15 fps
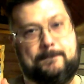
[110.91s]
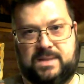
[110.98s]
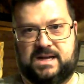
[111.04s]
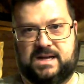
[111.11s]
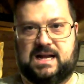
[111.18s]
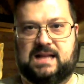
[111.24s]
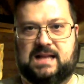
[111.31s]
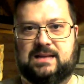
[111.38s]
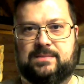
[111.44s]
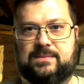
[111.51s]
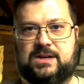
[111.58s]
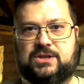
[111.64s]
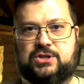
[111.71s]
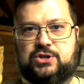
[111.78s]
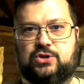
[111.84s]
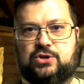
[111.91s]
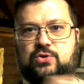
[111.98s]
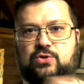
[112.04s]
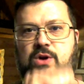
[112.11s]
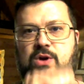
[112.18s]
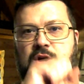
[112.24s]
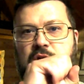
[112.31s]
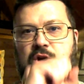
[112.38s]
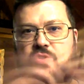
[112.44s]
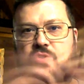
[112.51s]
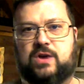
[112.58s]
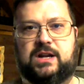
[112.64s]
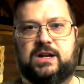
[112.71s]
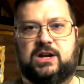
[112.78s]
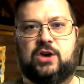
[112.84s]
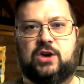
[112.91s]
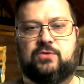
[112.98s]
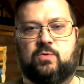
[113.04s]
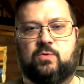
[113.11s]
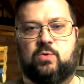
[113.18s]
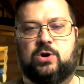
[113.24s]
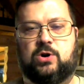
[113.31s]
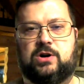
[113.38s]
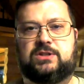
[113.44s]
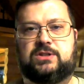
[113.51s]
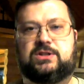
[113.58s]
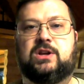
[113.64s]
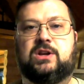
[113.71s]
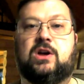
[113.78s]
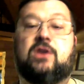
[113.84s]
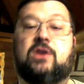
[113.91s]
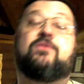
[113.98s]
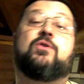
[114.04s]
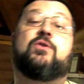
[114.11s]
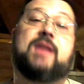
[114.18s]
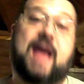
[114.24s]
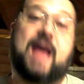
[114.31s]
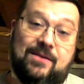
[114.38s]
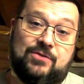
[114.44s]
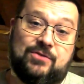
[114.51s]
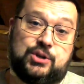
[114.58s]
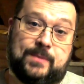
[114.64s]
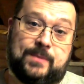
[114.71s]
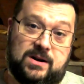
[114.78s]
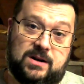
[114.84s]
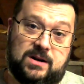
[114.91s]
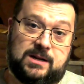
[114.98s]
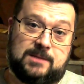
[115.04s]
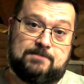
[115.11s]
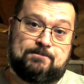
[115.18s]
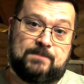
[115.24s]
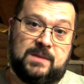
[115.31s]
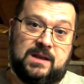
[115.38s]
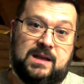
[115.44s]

but not limited to, credit card rewards for the average American.